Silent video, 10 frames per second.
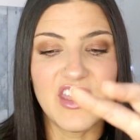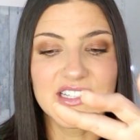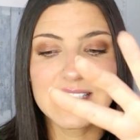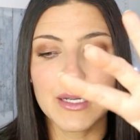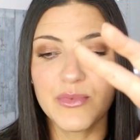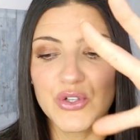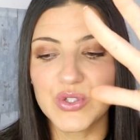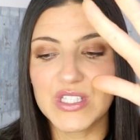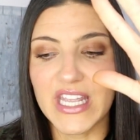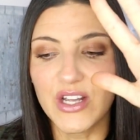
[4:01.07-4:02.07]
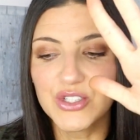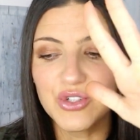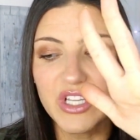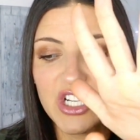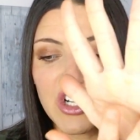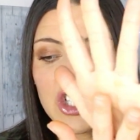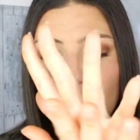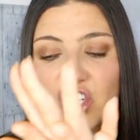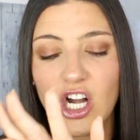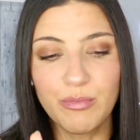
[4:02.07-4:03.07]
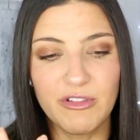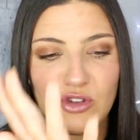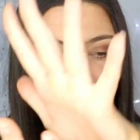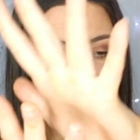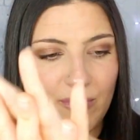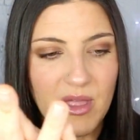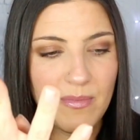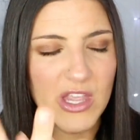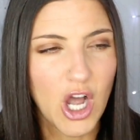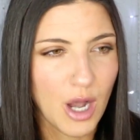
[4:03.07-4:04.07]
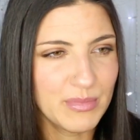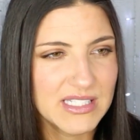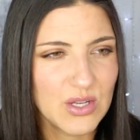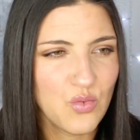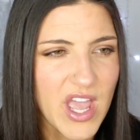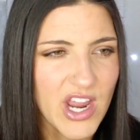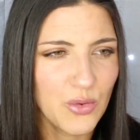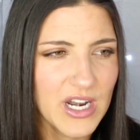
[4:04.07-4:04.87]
and then some of their scales are like sharp if you rub them the opposite way or